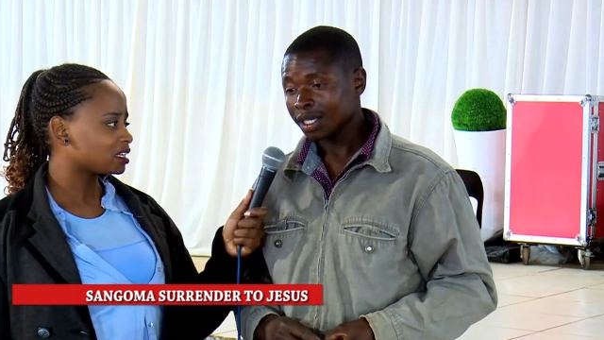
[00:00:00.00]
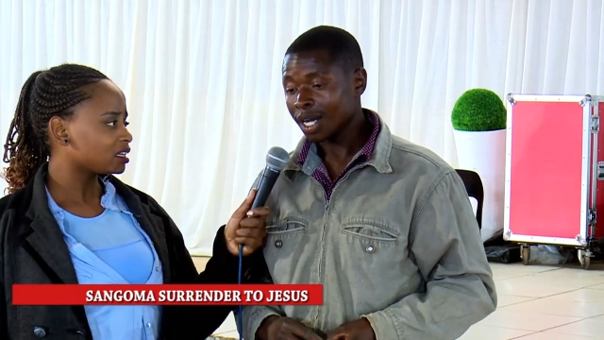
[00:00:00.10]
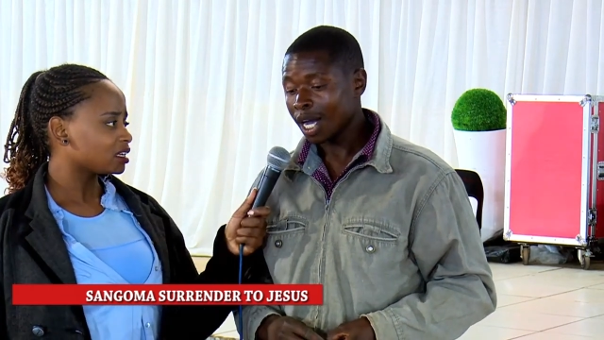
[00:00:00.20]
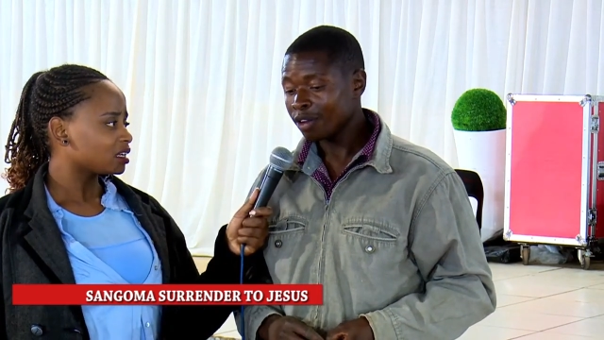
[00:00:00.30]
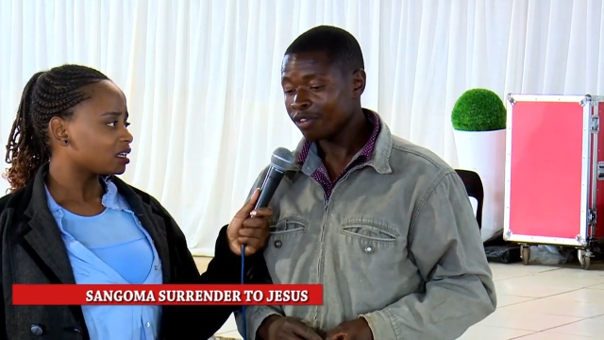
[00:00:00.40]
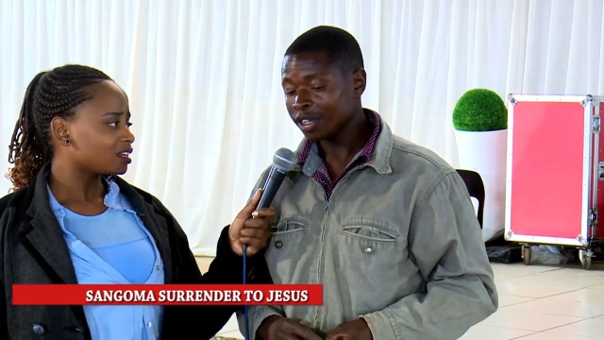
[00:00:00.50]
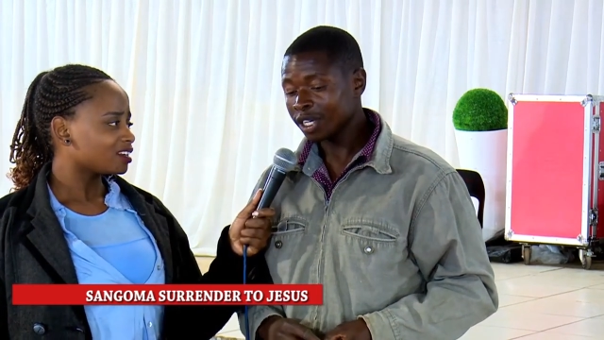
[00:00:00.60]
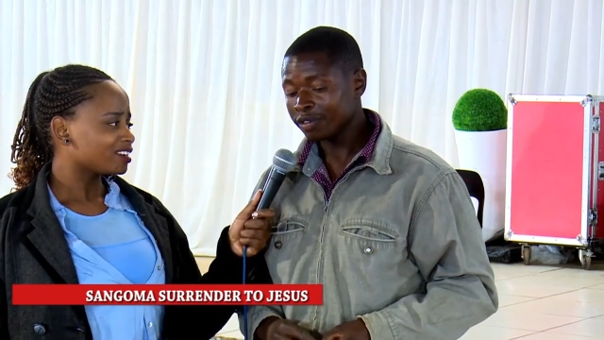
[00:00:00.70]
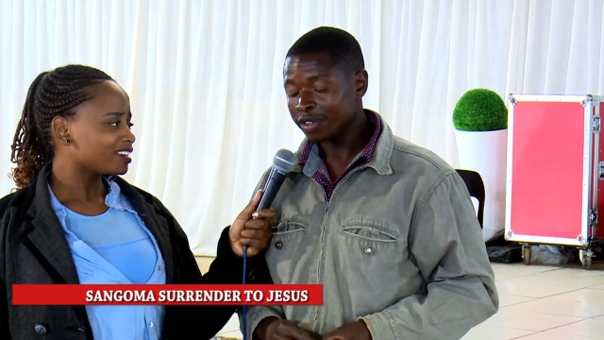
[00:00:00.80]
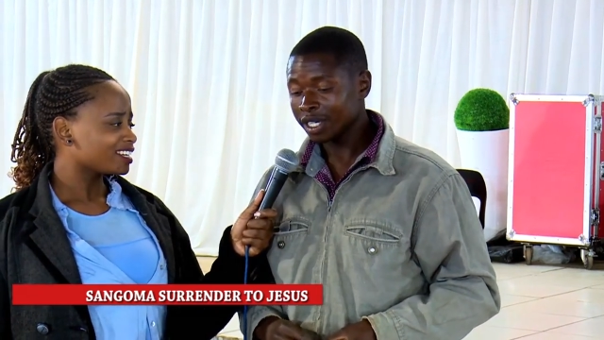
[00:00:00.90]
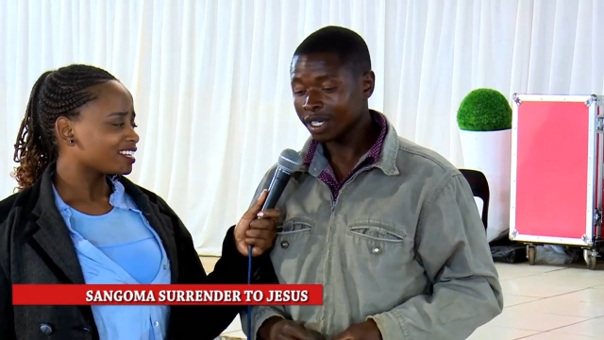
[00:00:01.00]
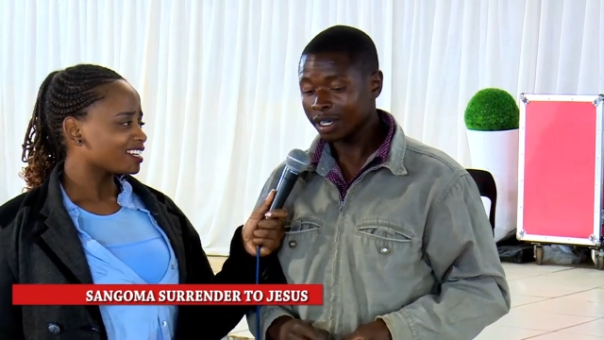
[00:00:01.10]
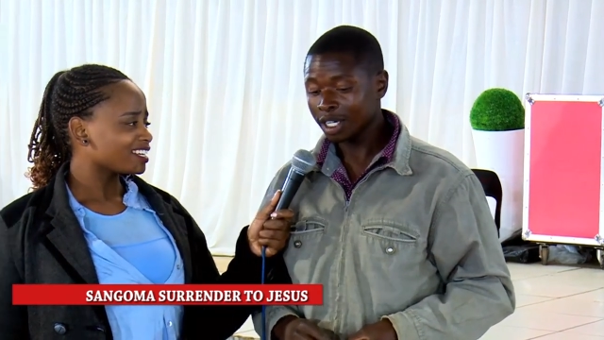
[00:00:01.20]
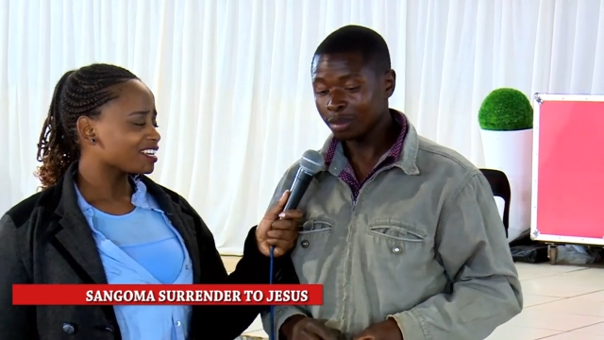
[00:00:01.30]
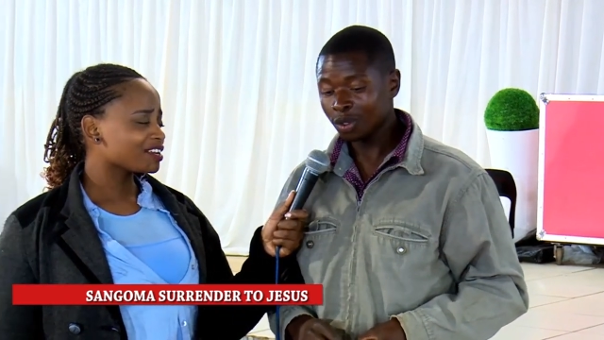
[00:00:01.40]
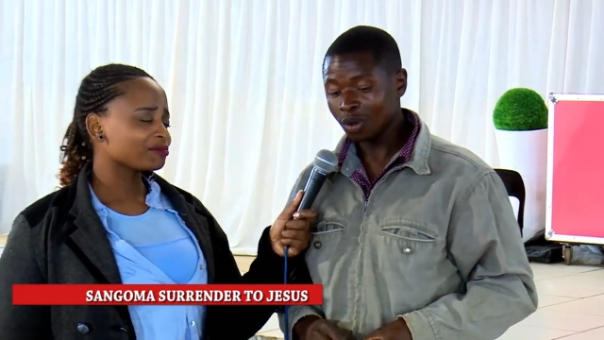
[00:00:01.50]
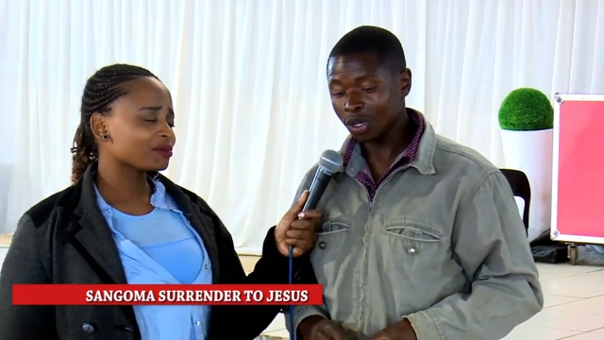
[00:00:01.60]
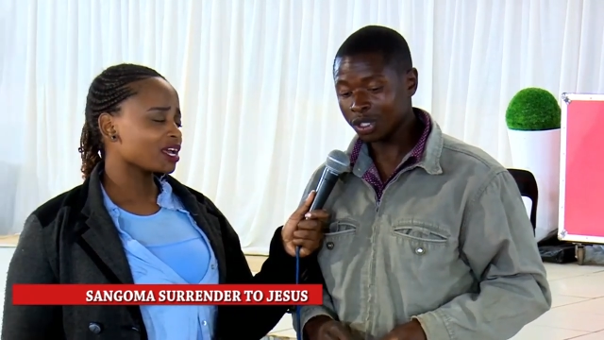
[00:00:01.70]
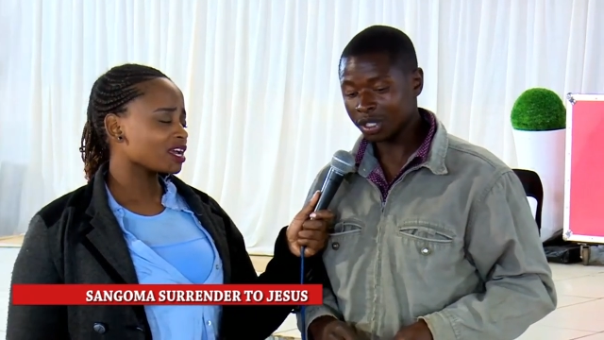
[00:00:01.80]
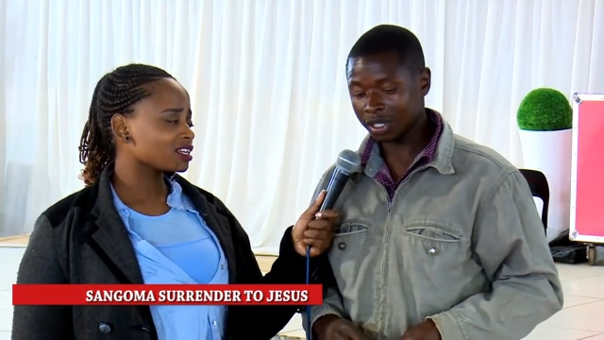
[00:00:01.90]
Speaker 1: I'm feeling very great
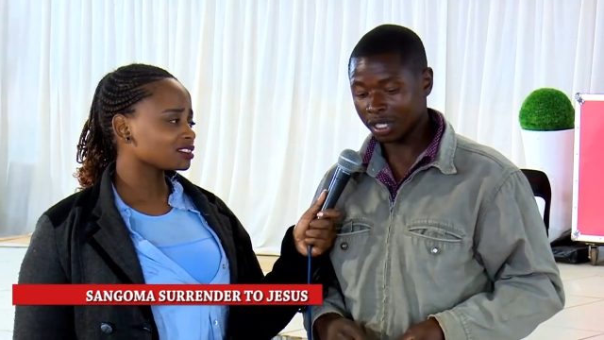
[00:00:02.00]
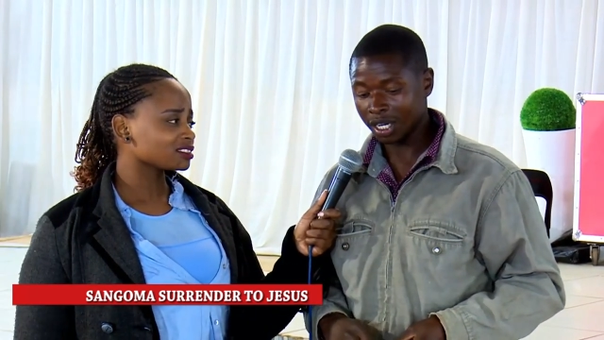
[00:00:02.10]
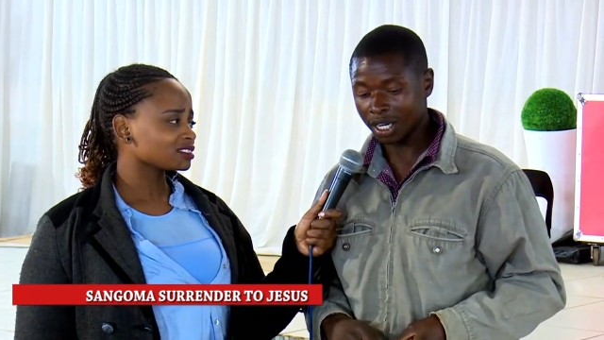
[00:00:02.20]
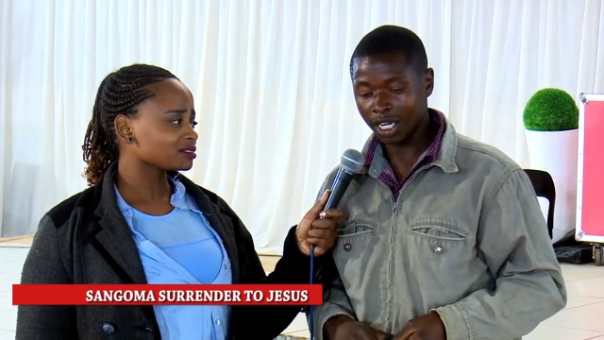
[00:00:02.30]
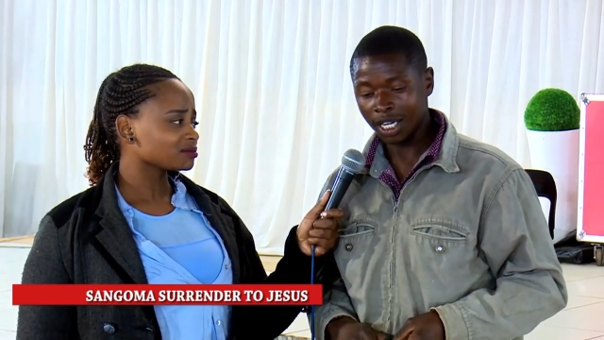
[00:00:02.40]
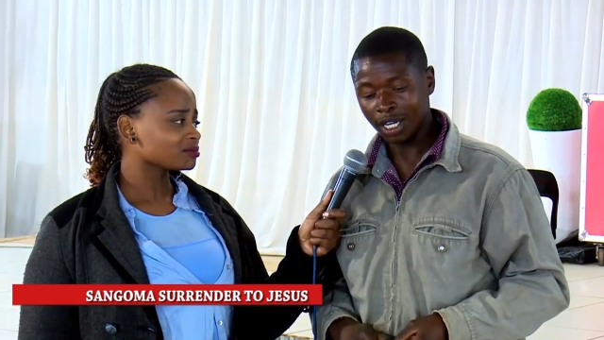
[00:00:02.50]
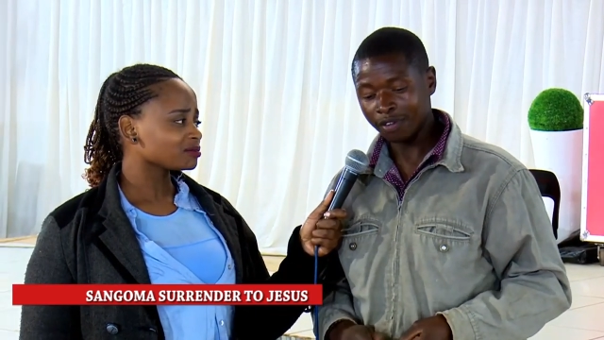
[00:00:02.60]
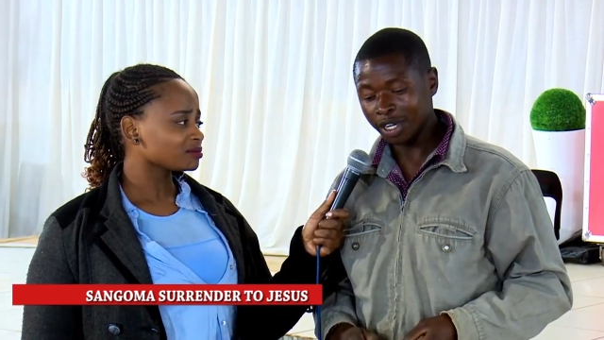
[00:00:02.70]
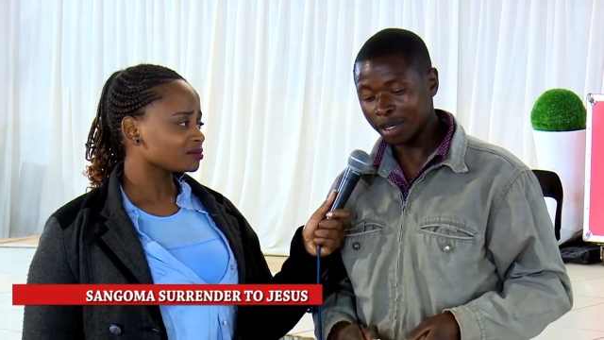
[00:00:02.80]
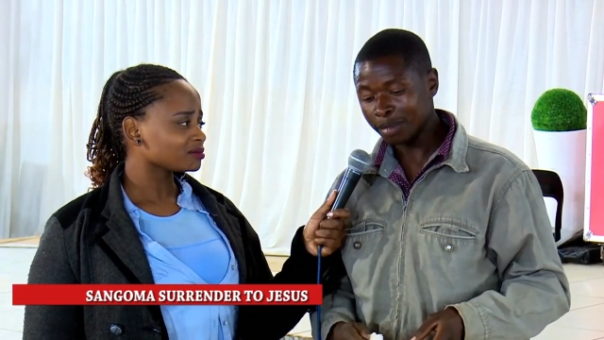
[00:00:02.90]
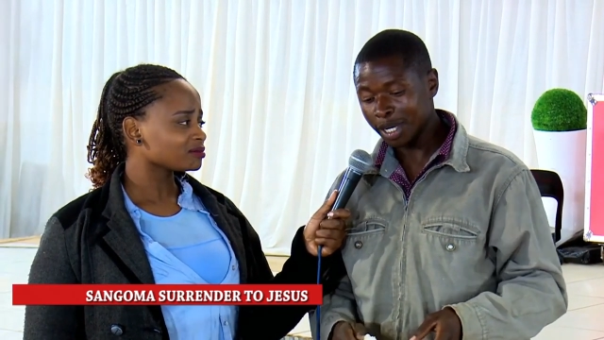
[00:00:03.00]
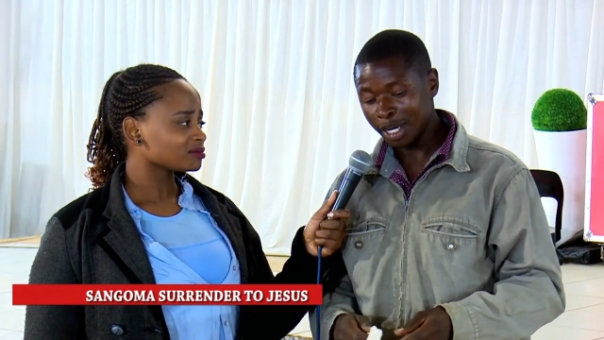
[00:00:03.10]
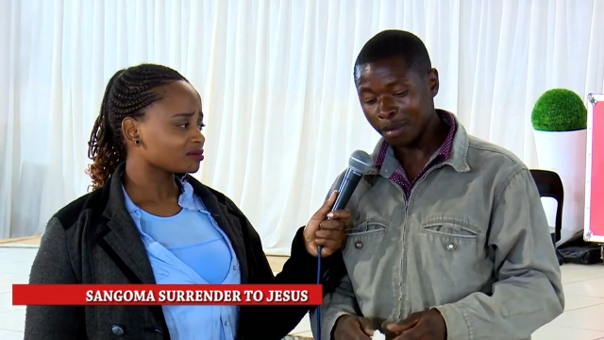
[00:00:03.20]
because uh, even many